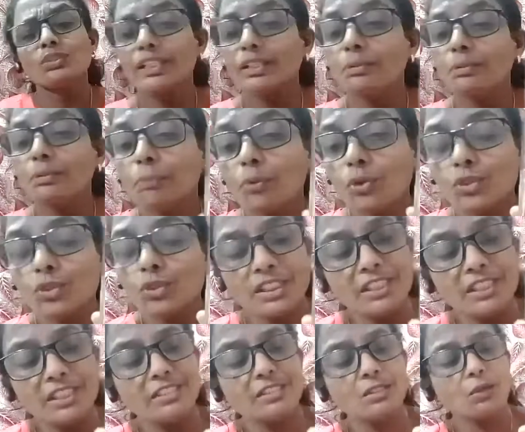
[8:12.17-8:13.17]

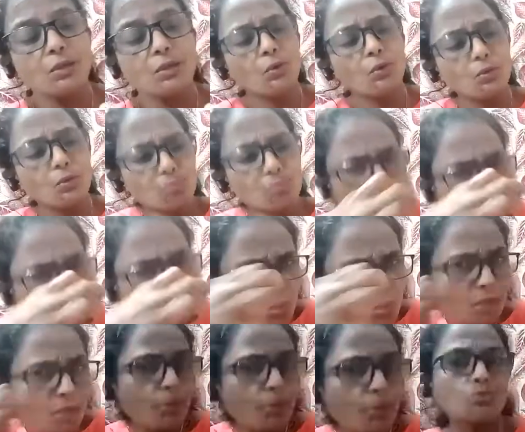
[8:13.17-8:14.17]
importance or more
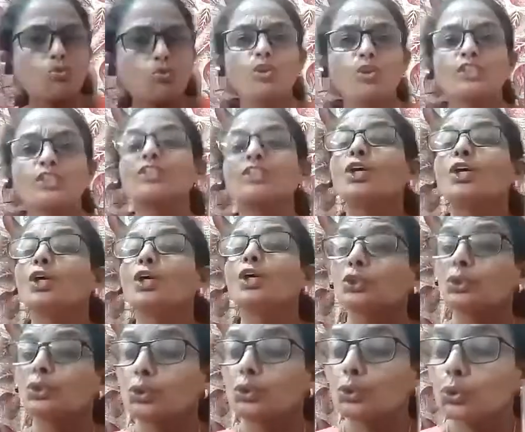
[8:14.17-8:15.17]
about water.
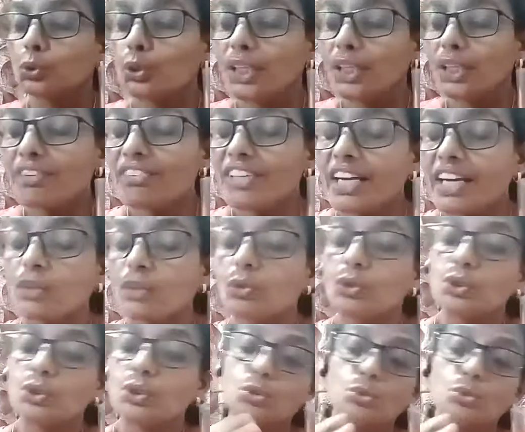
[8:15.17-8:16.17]
So today we are
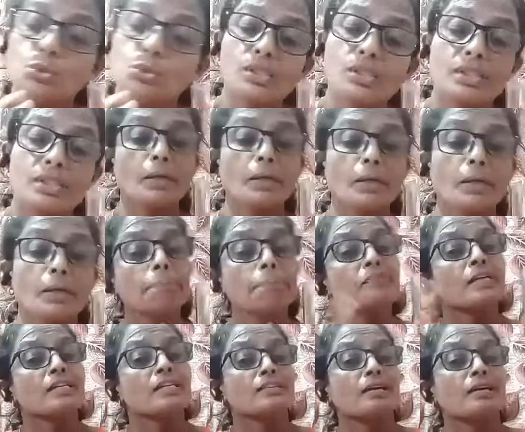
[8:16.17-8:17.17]
going to learn
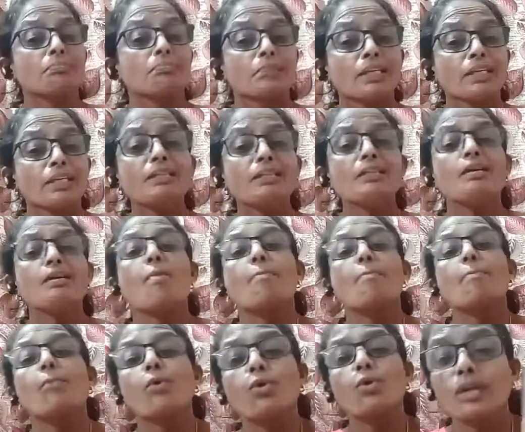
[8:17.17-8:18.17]
something
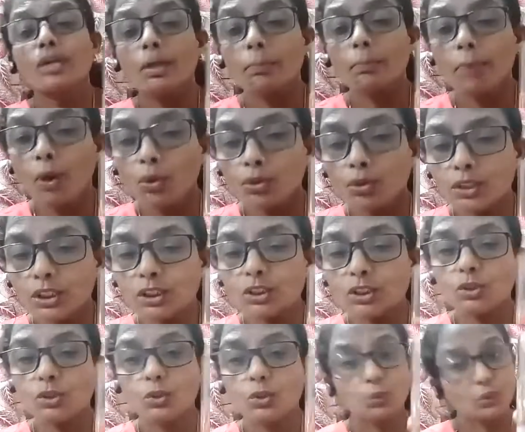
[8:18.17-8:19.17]
more about it.
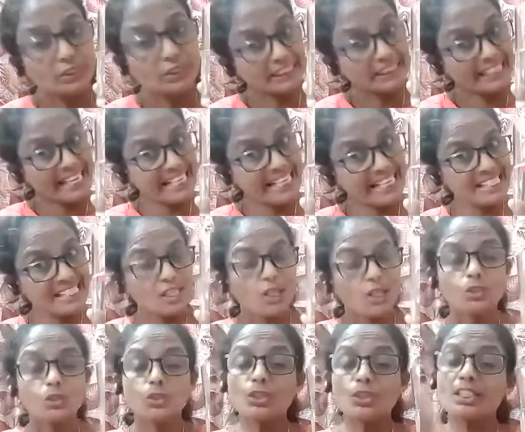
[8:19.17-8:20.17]
Yes.
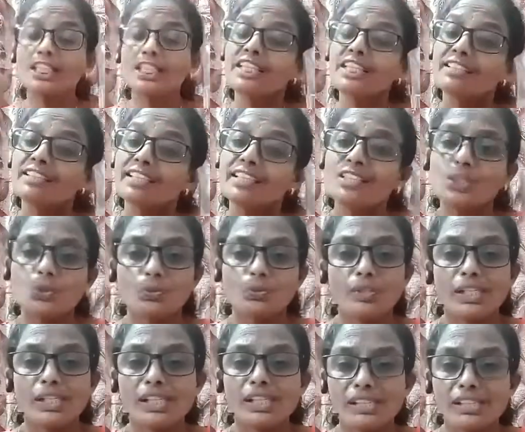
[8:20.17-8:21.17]
So three things
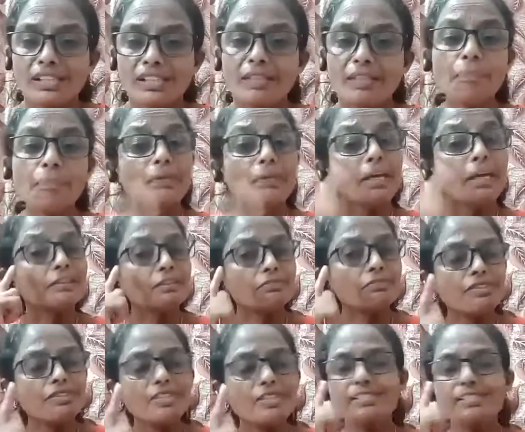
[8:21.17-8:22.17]
we learn. The
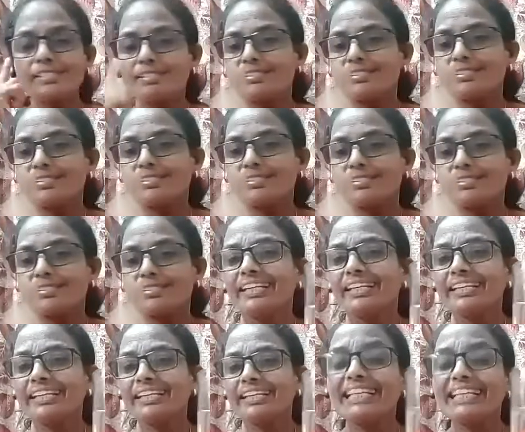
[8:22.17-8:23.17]
first thing
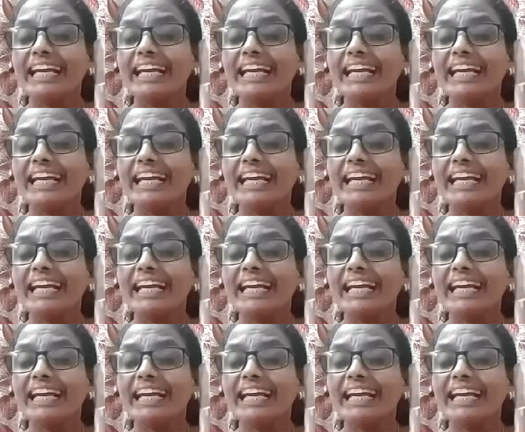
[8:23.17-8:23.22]
is